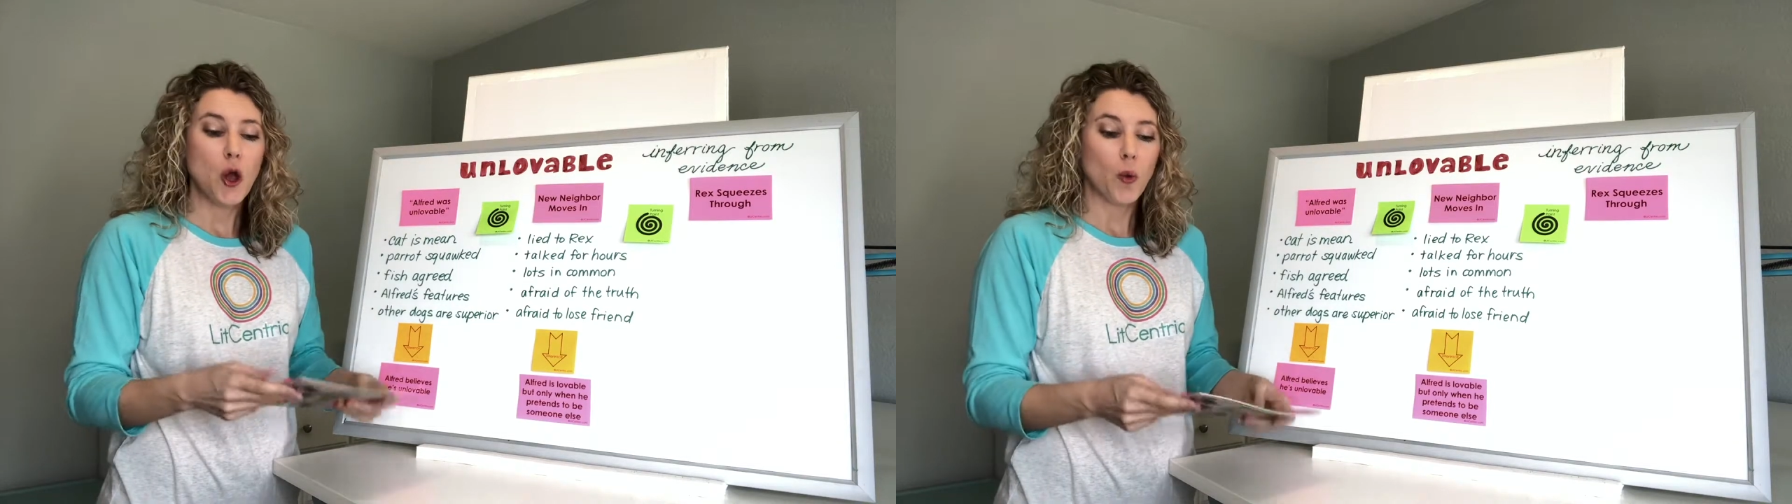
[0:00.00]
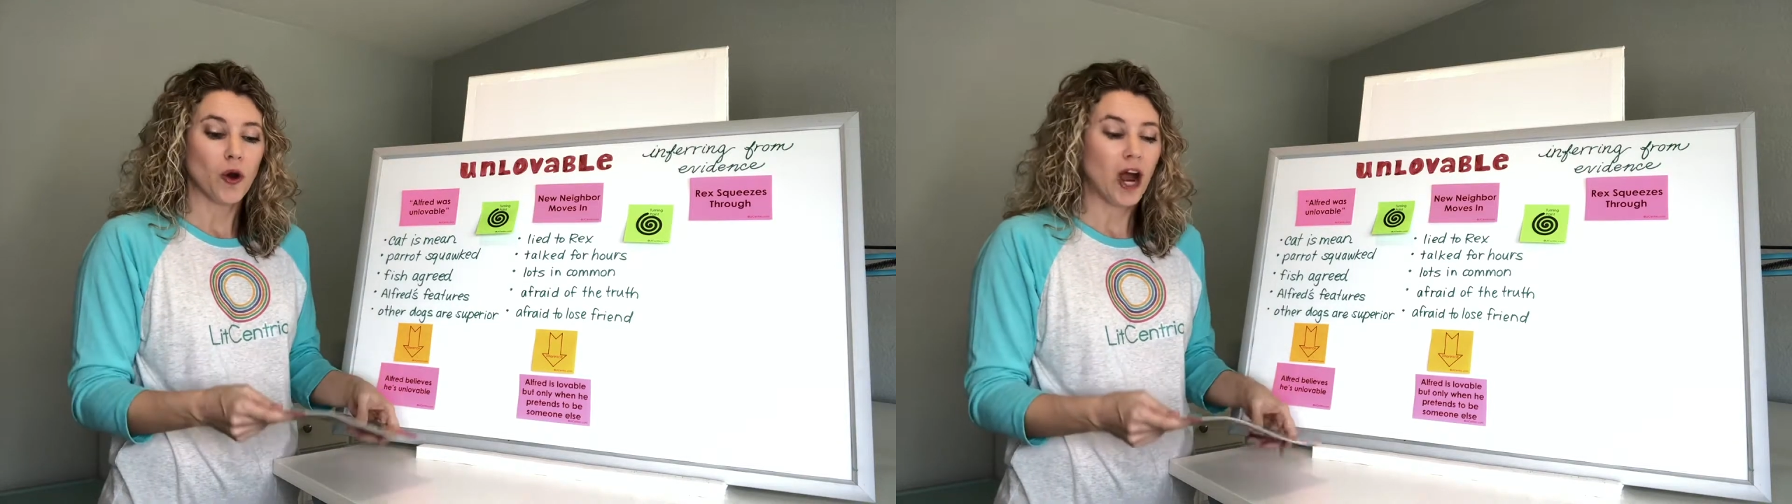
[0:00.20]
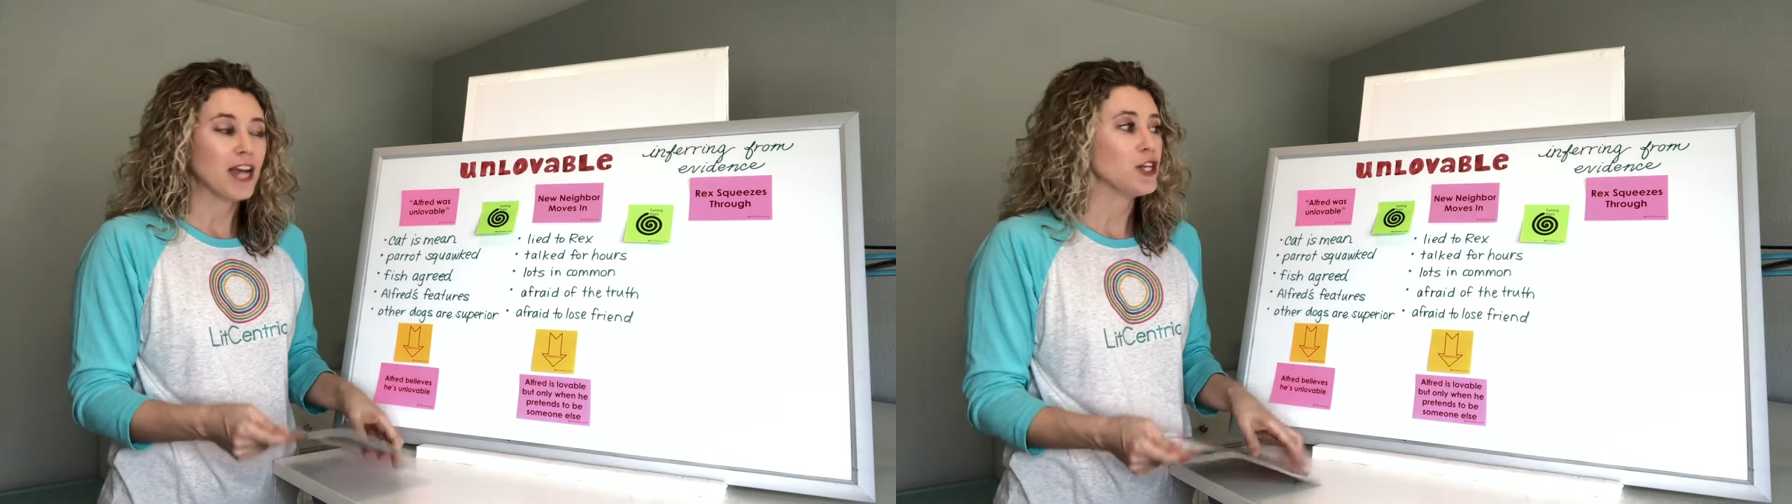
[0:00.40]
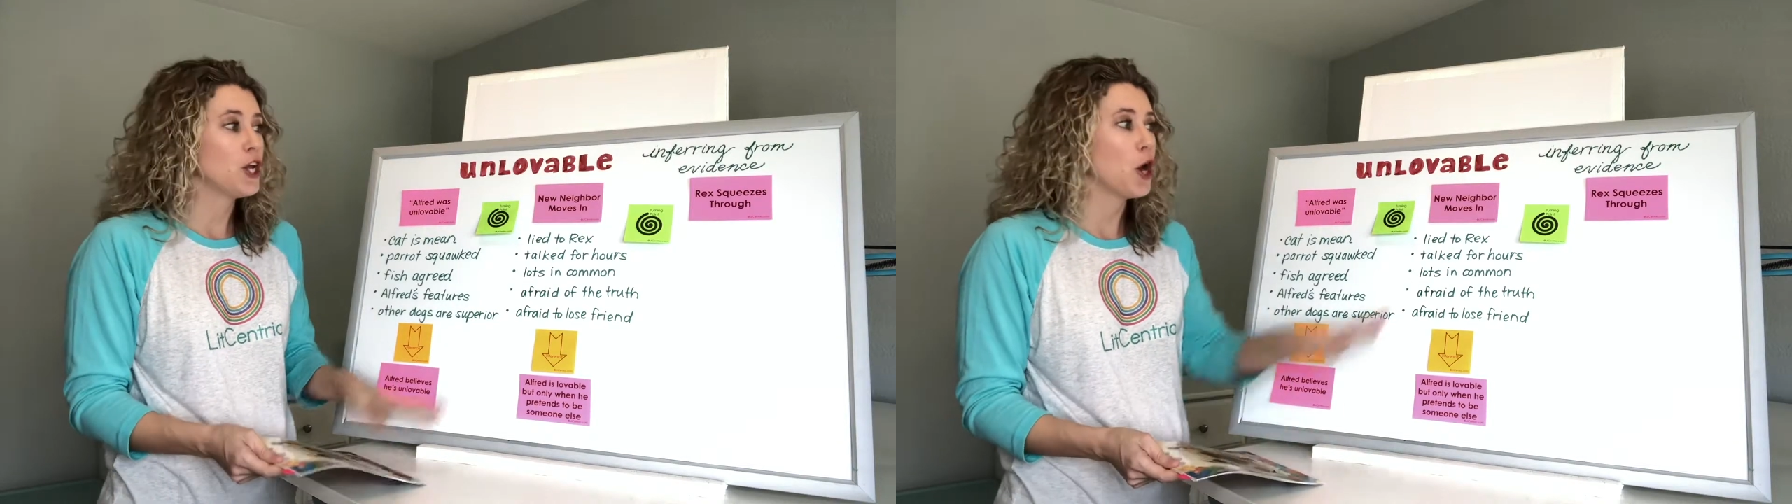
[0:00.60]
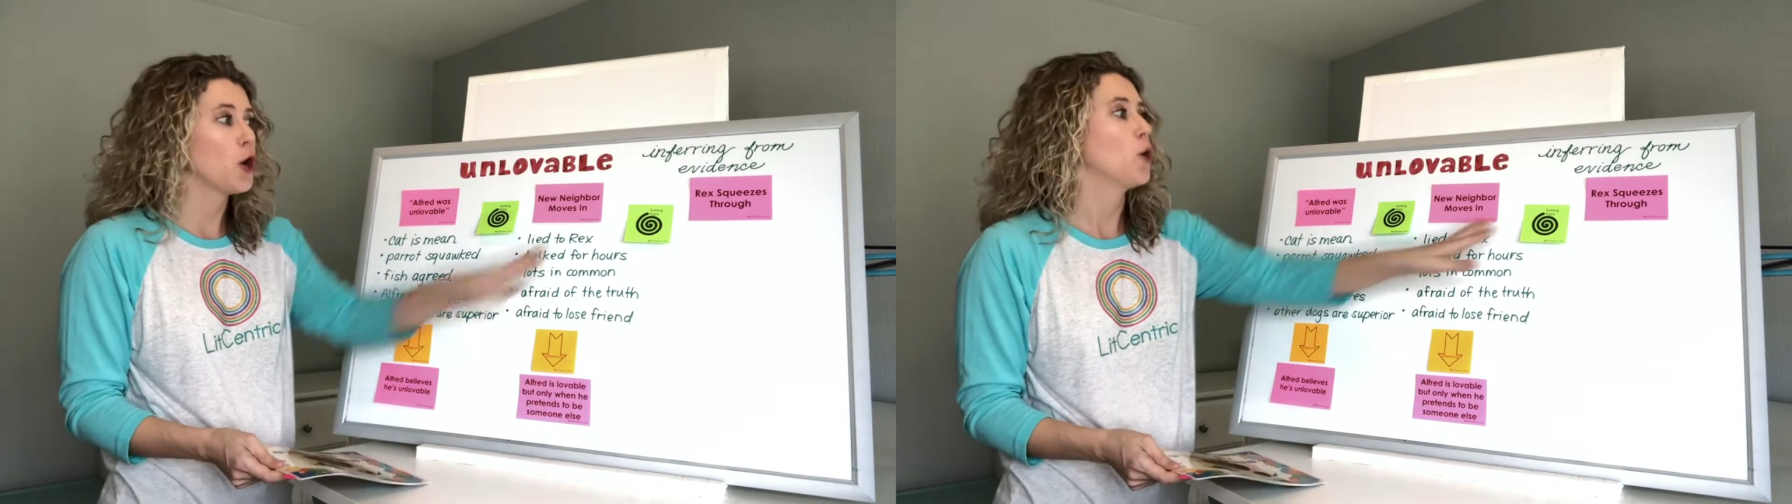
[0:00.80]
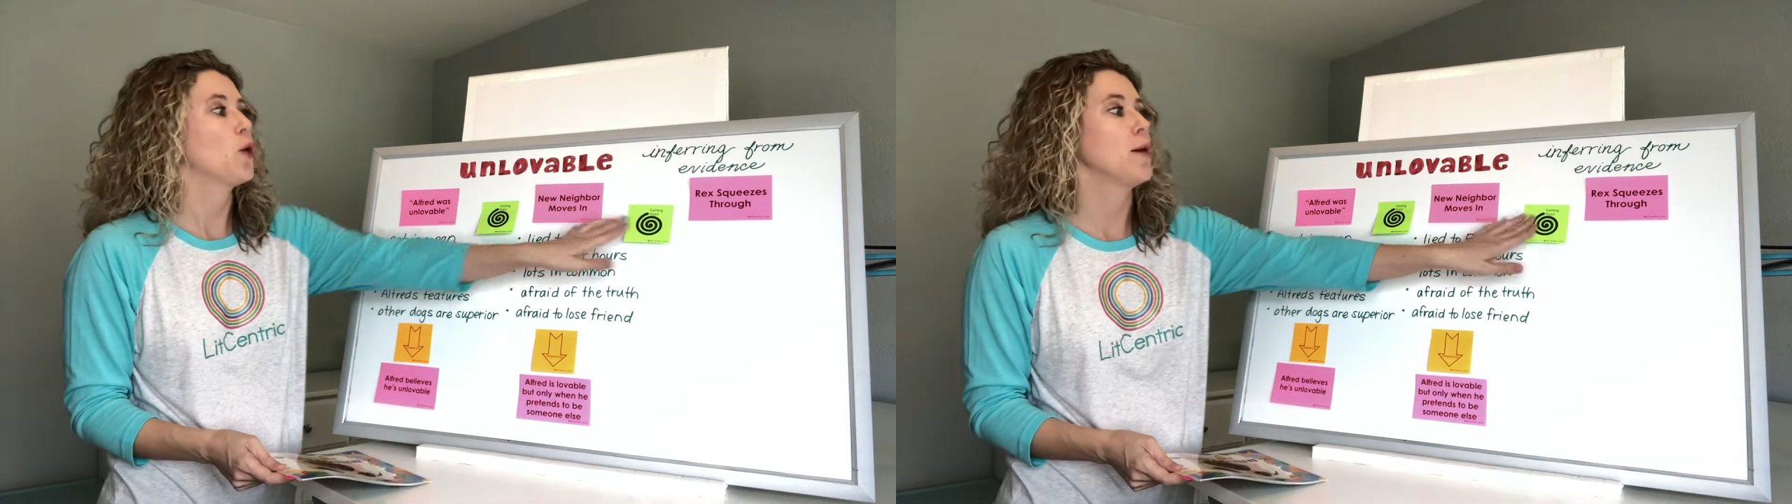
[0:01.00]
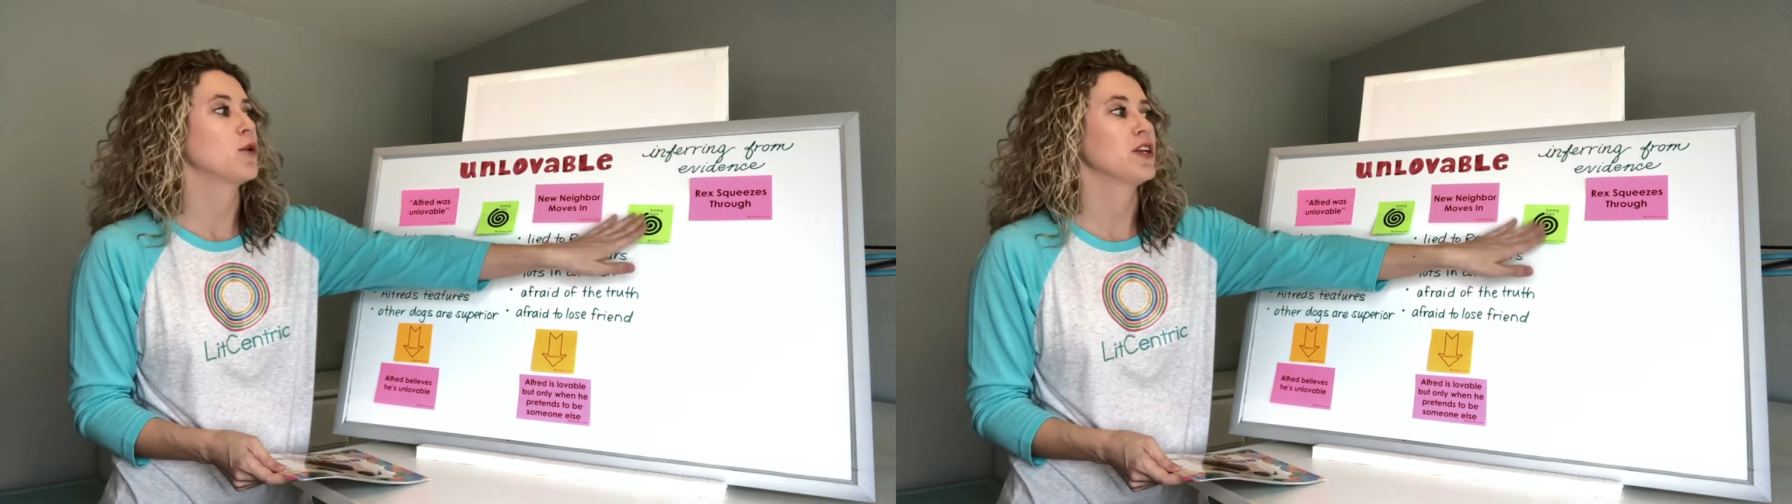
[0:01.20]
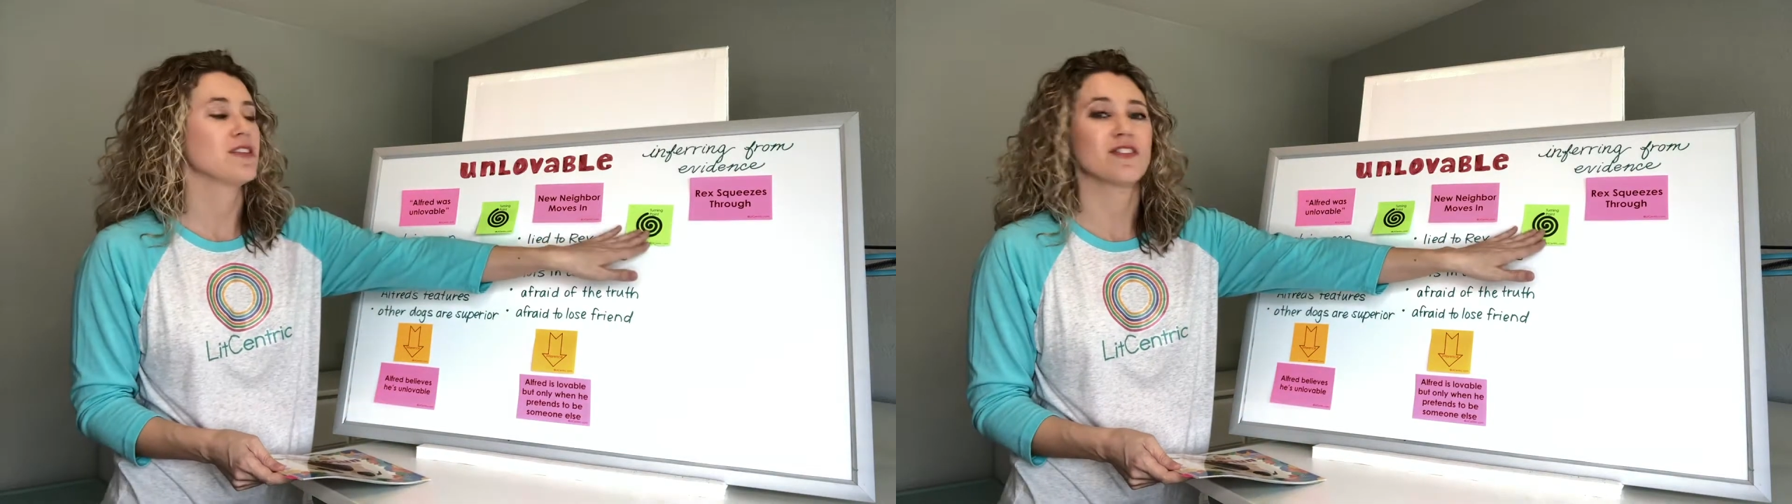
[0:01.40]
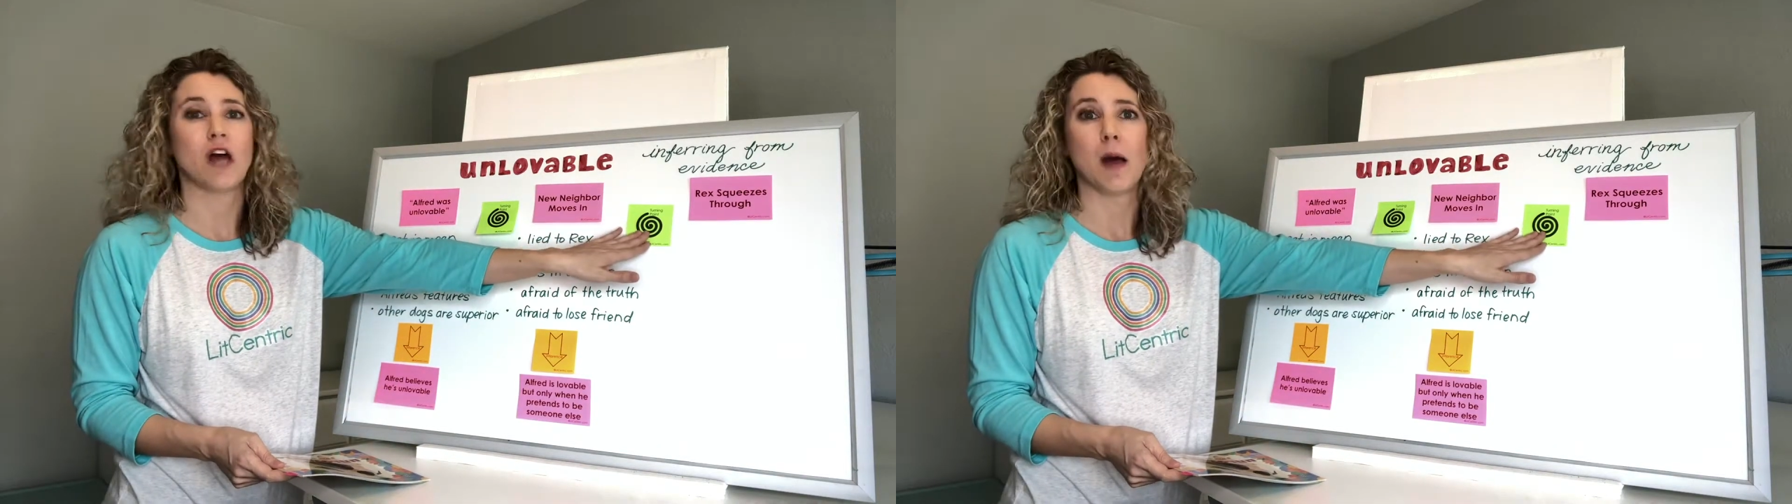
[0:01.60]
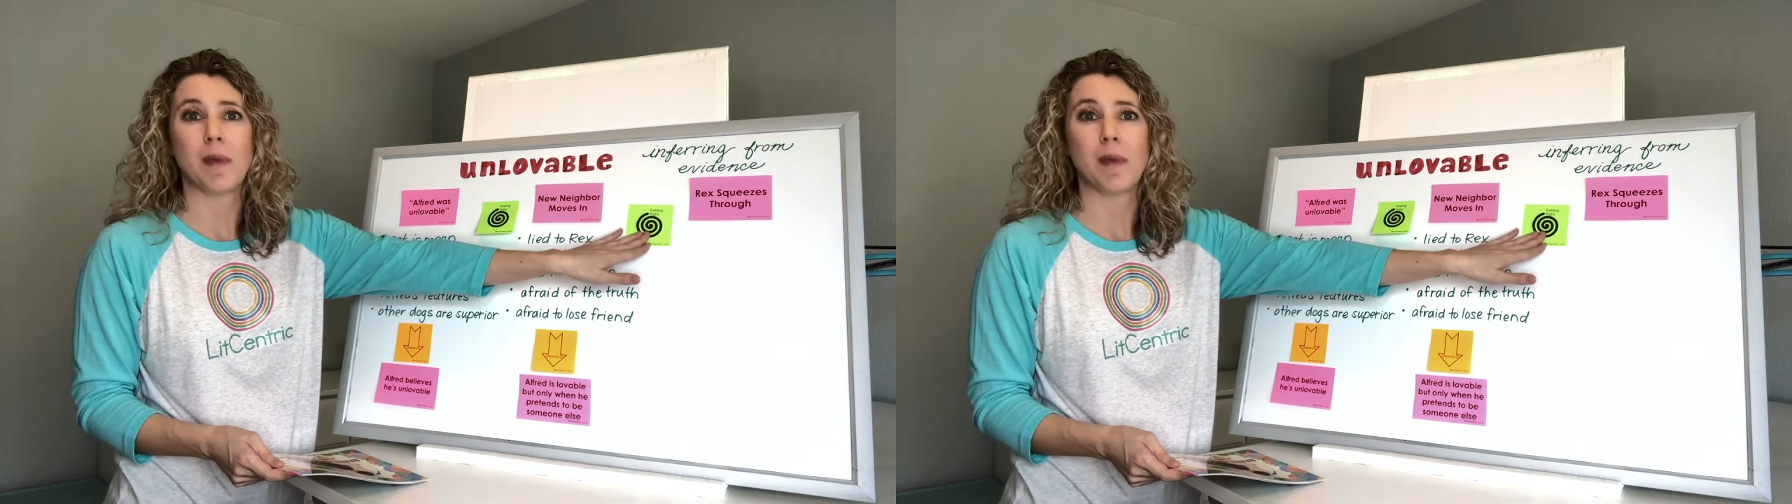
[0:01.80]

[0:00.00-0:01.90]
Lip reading: where I know I'm going to stop